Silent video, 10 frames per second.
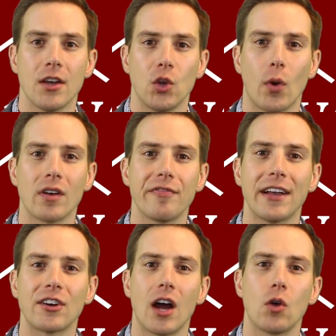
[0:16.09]
You want to
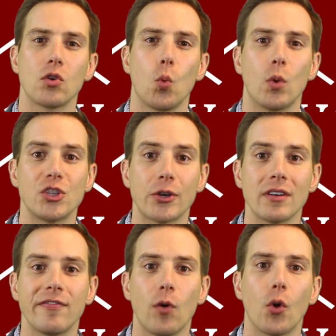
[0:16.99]
figure out what you
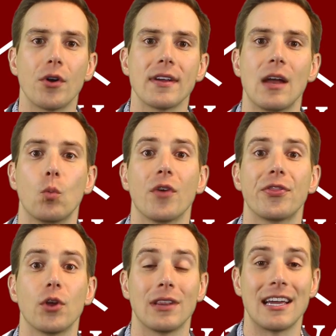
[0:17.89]
can afford and
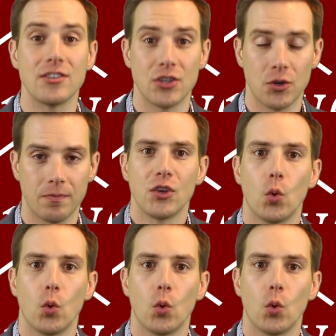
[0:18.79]
what they'll lend you.